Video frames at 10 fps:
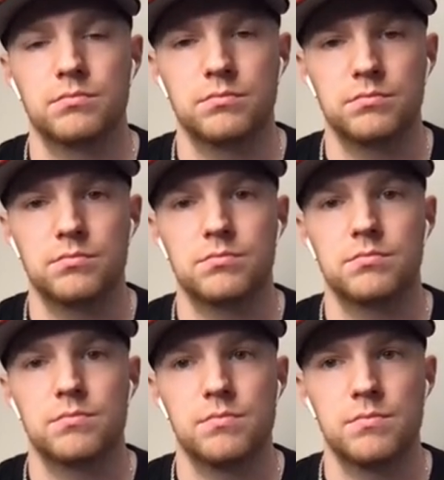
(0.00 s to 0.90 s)

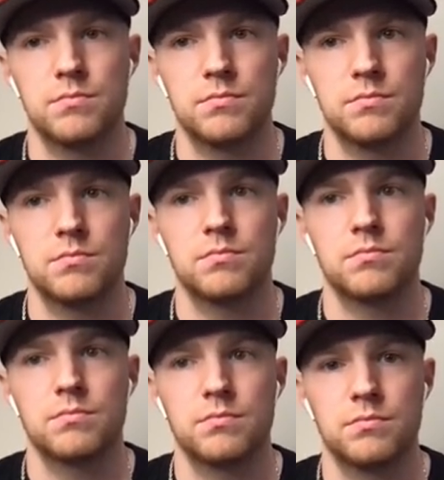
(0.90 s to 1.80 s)

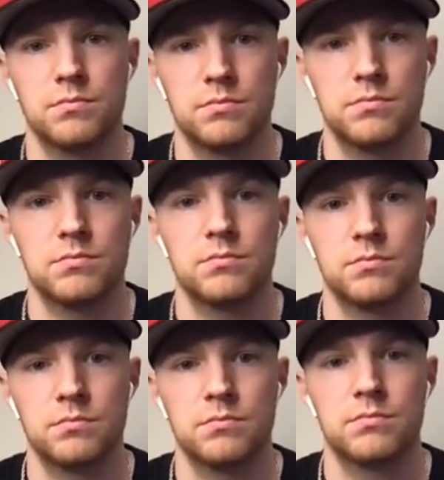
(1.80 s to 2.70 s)

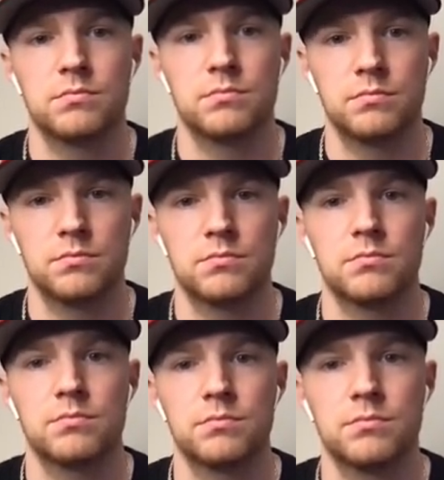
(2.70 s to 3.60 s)

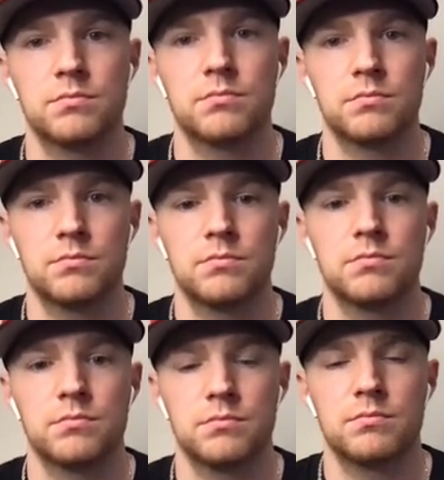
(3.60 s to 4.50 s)

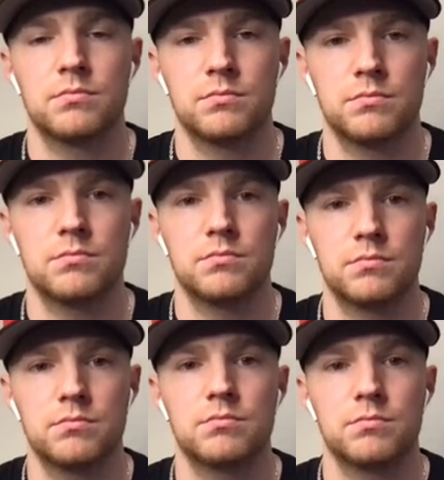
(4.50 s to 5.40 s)

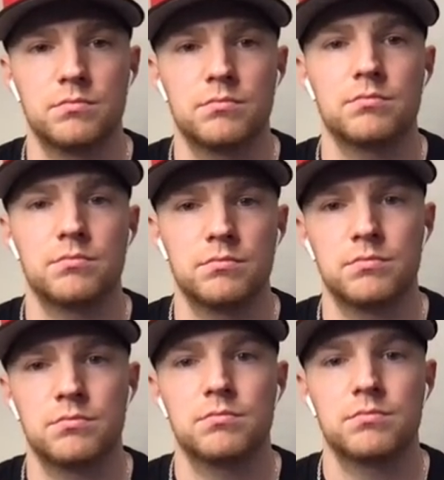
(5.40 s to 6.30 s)

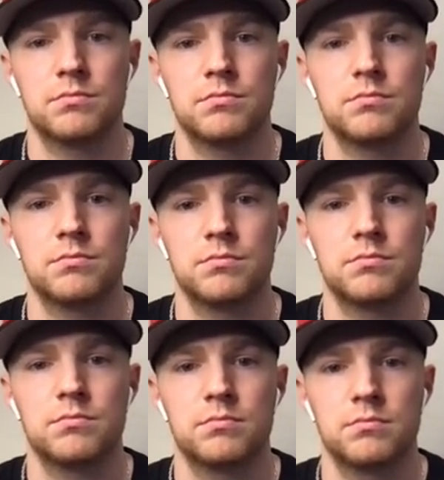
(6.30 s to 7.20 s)

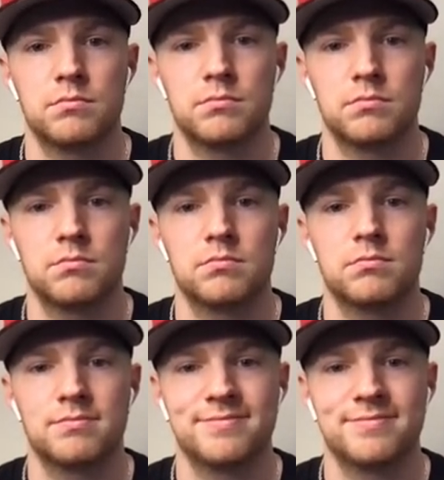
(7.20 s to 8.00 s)
This person isn't speaking.